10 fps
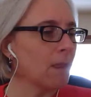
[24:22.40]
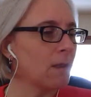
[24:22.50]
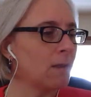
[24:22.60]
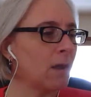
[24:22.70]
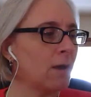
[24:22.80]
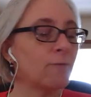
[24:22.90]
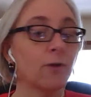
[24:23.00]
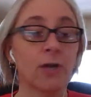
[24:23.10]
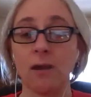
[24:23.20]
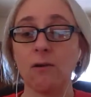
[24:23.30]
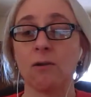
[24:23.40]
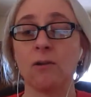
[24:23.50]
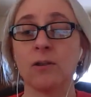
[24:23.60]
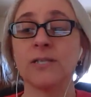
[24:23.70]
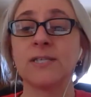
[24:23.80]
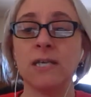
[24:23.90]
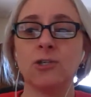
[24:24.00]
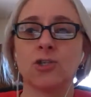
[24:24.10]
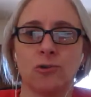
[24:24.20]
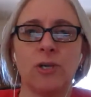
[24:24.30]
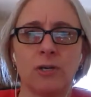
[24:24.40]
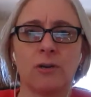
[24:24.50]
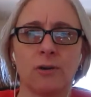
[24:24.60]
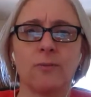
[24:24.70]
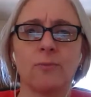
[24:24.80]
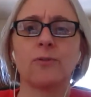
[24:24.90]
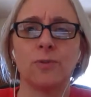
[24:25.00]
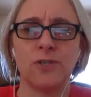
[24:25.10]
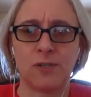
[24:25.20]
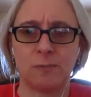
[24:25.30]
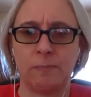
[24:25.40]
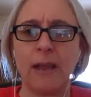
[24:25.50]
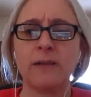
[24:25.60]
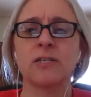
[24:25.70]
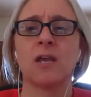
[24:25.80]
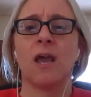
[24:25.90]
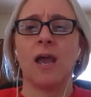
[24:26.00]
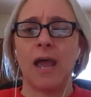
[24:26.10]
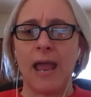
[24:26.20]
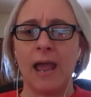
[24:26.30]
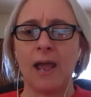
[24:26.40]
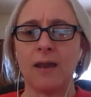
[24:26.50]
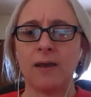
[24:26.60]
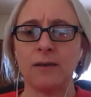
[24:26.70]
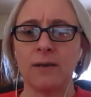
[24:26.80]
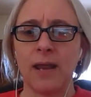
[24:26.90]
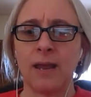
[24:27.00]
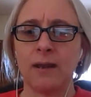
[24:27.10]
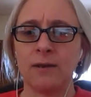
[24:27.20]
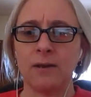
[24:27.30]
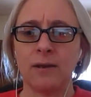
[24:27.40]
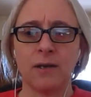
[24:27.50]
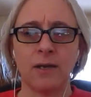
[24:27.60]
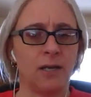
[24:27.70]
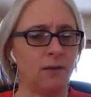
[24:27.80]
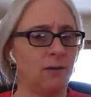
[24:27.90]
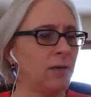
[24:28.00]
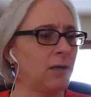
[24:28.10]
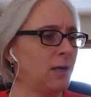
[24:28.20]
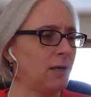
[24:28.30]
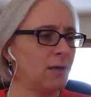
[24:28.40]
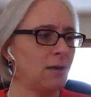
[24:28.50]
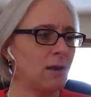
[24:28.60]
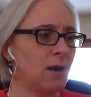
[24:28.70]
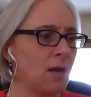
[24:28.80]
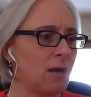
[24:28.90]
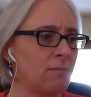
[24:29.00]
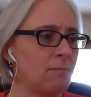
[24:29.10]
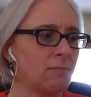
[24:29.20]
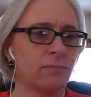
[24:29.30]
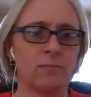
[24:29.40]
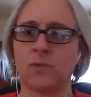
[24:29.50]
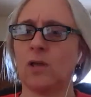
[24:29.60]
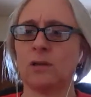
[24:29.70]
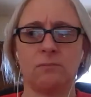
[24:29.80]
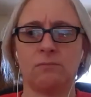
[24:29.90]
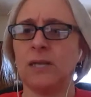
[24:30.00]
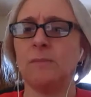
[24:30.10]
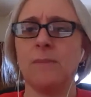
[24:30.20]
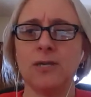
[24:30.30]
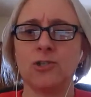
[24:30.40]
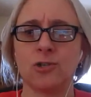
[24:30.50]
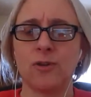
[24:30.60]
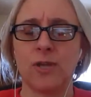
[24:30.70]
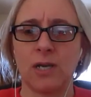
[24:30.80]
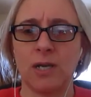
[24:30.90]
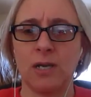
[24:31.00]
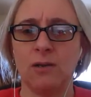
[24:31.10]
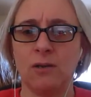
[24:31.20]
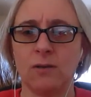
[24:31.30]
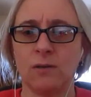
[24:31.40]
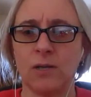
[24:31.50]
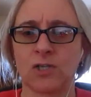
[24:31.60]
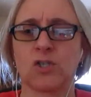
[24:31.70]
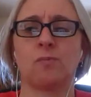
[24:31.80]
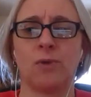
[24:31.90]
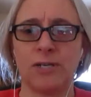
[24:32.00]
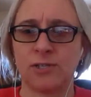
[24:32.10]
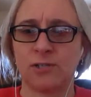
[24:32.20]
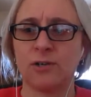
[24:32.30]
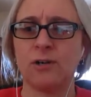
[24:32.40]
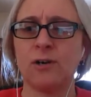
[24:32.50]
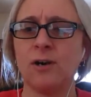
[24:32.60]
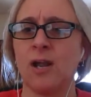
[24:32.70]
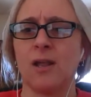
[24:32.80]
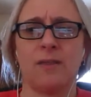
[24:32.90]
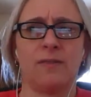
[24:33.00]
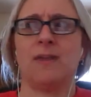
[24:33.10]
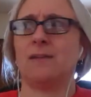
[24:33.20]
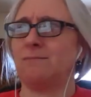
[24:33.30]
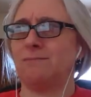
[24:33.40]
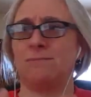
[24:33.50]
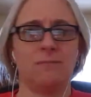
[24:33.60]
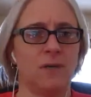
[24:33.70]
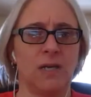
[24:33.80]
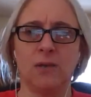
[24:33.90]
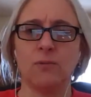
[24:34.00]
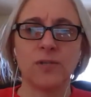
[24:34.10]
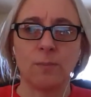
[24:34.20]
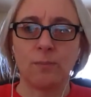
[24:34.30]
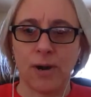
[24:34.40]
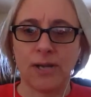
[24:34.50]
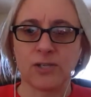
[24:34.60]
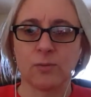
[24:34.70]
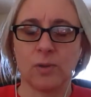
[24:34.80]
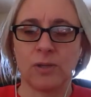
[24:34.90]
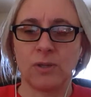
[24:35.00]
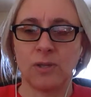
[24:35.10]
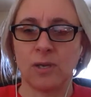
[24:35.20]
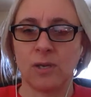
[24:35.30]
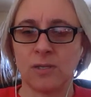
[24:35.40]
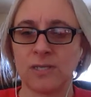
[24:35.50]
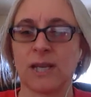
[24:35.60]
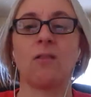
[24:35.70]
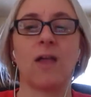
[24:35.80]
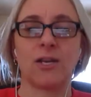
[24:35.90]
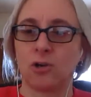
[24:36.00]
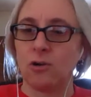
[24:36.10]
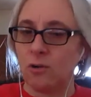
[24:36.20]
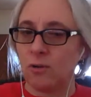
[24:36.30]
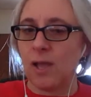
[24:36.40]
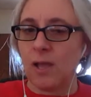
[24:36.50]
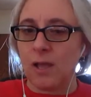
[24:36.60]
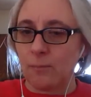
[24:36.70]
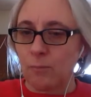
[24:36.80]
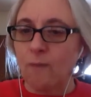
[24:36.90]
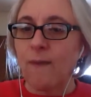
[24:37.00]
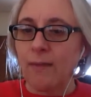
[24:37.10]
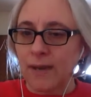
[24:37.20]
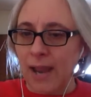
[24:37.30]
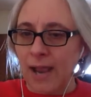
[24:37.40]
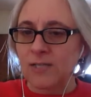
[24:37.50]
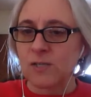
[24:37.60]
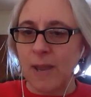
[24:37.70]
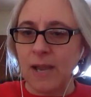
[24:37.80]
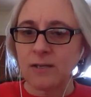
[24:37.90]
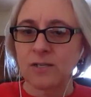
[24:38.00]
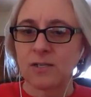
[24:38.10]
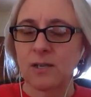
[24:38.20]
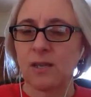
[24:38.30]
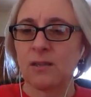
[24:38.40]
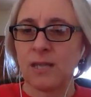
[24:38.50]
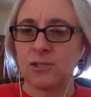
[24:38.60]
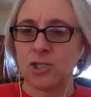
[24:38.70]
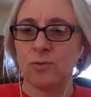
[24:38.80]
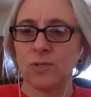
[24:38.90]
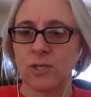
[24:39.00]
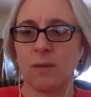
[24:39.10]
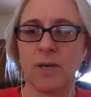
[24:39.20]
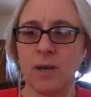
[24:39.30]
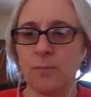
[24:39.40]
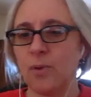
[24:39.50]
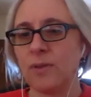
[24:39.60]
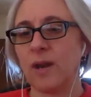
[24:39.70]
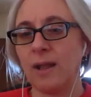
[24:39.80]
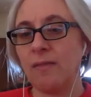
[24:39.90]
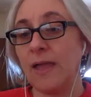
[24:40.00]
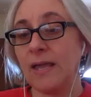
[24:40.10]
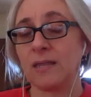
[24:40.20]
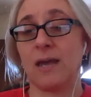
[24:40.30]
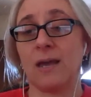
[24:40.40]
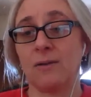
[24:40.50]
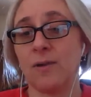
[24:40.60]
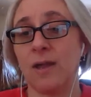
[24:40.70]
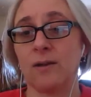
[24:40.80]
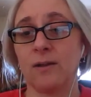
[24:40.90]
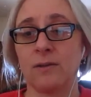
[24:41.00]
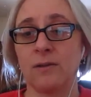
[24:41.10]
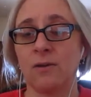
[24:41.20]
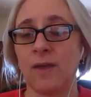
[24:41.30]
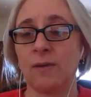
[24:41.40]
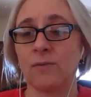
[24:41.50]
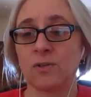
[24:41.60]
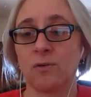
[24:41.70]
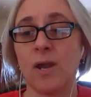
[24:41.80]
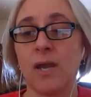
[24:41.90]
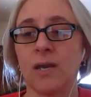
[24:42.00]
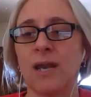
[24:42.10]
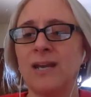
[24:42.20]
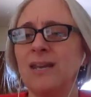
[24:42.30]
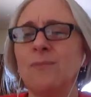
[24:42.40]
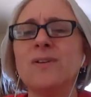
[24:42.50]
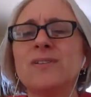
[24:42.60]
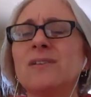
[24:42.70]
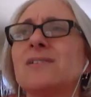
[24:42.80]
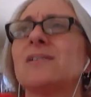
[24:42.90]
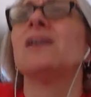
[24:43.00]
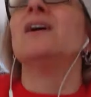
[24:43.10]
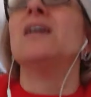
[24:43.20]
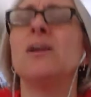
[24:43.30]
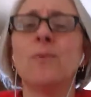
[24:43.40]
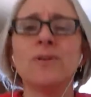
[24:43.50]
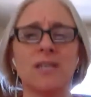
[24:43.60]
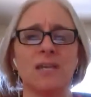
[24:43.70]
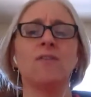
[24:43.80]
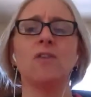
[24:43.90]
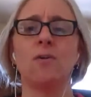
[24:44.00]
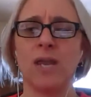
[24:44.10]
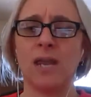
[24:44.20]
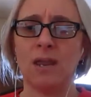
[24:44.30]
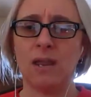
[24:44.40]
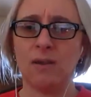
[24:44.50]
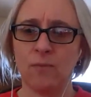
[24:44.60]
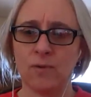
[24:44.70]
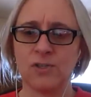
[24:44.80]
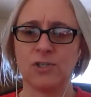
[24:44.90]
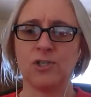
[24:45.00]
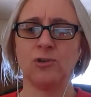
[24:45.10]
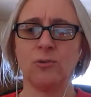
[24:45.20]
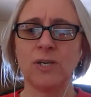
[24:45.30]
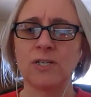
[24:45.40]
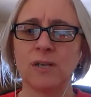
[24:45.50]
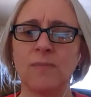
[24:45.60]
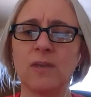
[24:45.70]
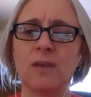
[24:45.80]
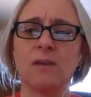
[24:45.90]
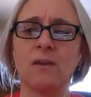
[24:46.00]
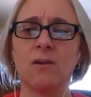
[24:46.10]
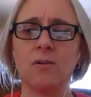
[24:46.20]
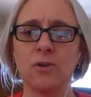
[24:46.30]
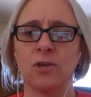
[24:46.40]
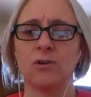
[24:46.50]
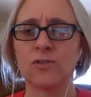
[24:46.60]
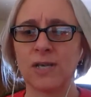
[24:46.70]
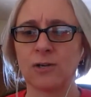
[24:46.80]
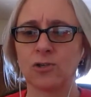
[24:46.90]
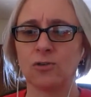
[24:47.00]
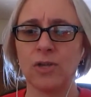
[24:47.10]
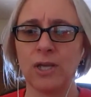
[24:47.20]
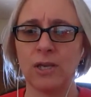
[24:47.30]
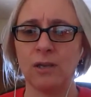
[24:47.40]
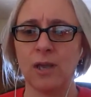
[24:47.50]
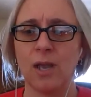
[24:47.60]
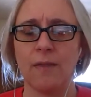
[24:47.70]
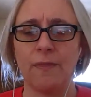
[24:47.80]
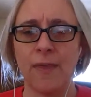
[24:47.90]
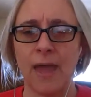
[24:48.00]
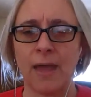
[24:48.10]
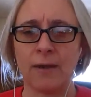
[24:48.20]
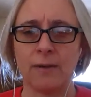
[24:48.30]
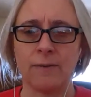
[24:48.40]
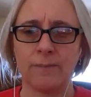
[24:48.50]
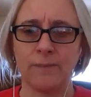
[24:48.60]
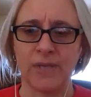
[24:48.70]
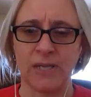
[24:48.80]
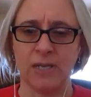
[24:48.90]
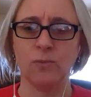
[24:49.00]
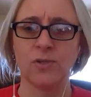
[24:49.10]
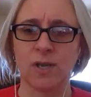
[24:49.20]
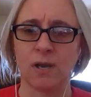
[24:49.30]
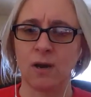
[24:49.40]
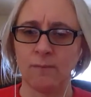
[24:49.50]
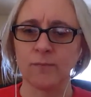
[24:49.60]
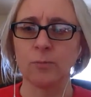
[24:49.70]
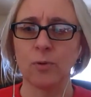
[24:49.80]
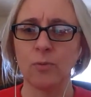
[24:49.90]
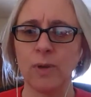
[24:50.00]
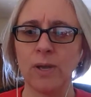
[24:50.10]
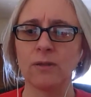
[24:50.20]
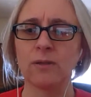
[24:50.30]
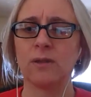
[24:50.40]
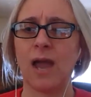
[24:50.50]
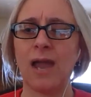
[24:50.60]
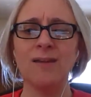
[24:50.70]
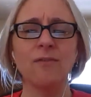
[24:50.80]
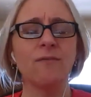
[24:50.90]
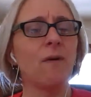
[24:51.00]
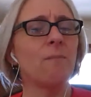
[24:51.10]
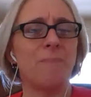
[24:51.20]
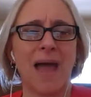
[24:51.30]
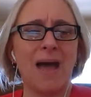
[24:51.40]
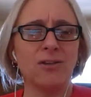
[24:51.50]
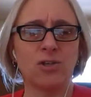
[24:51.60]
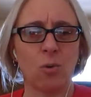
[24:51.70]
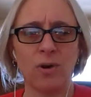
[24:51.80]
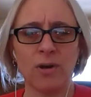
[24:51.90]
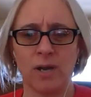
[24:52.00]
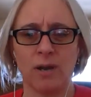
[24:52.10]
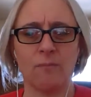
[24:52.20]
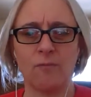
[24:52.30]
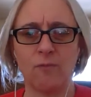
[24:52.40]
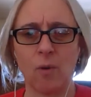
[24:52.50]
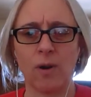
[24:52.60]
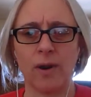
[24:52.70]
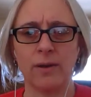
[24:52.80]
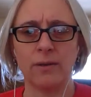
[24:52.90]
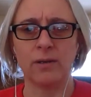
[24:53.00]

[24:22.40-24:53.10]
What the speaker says: for Carol, is he treated her with respect, and he thought, he made sure that he expressed to her that he was impressed with the psychological profiling aspects that she was coming up with. And I liked that. I had that was great. And he wasn't, even though he was doing something sexually that he was uncomfortable with, I never felt bad toward him for it,